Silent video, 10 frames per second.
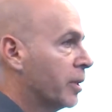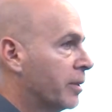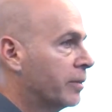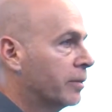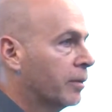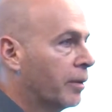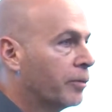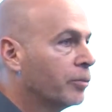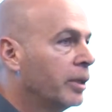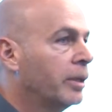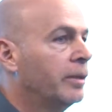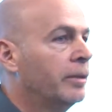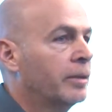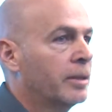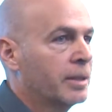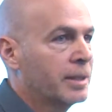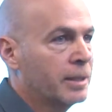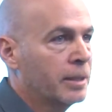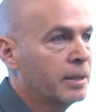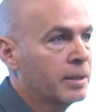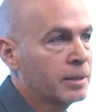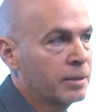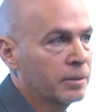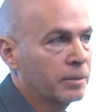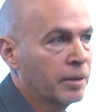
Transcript: just 3 scenes,